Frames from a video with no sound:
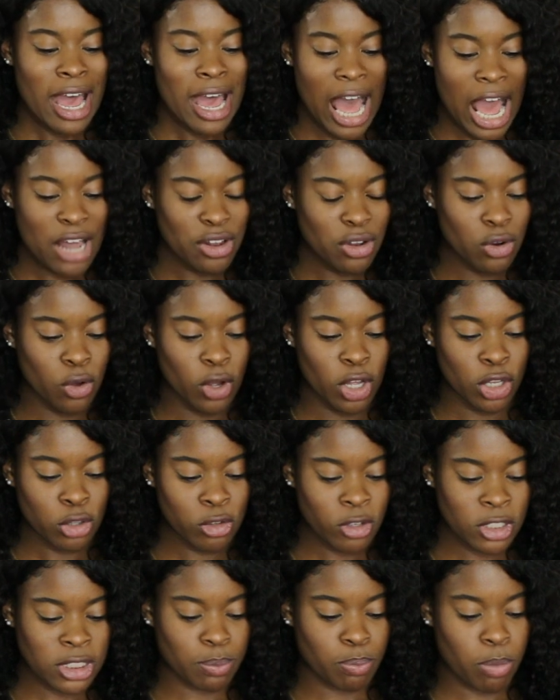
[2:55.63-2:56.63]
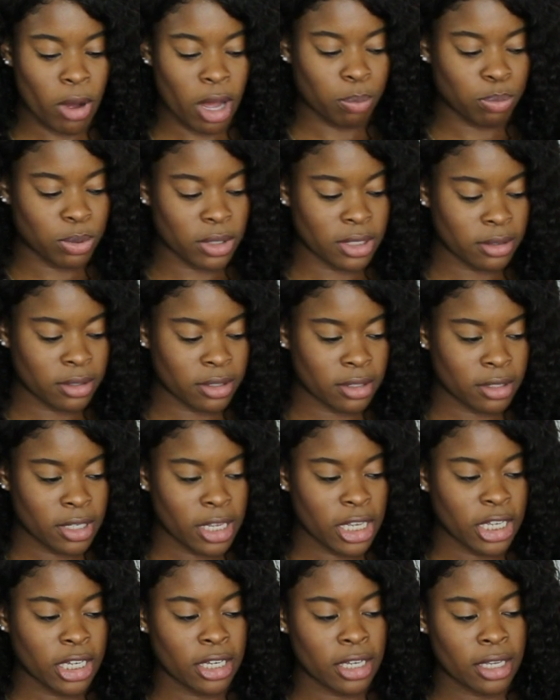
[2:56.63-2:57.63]
I don't know, it looks poplin,
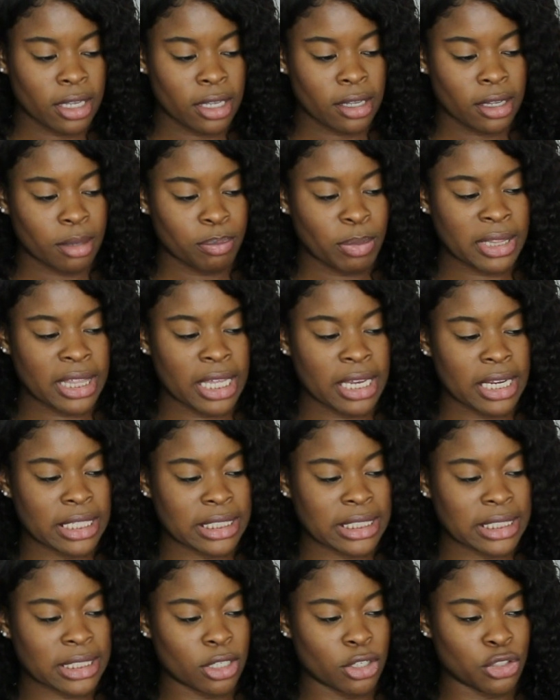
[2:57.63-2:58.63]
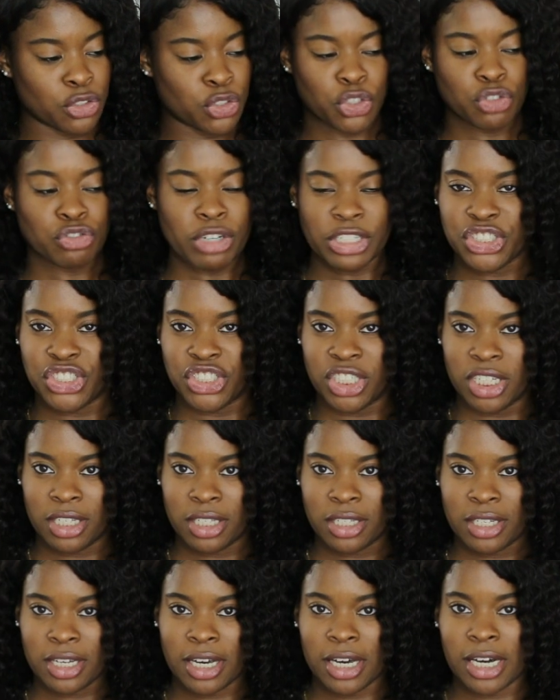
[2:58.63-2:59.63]
but then it's, it's stretchy.
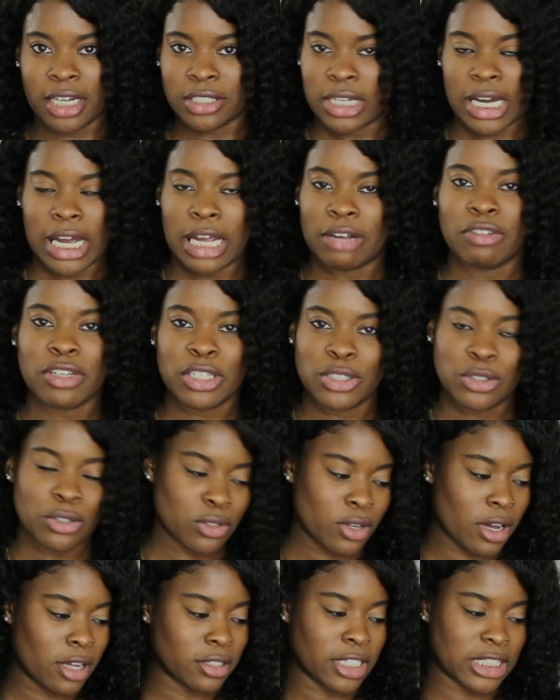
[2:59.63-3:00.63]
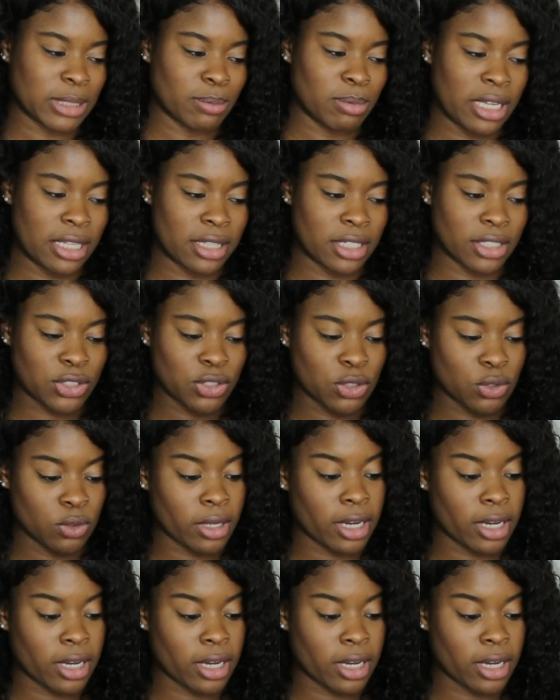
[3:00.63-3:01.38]
I, I really don't know how to explain this to you